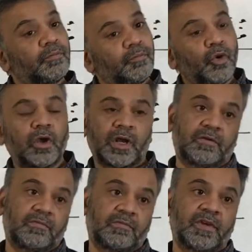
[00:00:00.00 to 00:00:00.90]
Broken.
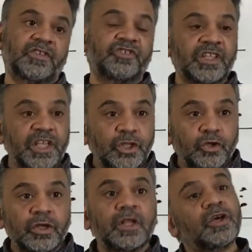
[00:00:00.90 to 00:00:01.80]

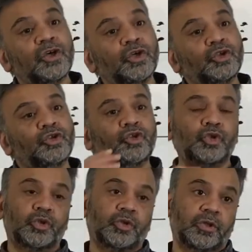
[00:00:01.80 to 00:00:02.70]
Jadidun,
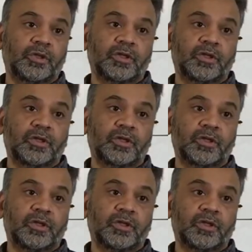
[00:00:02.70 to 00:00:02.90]
jududun.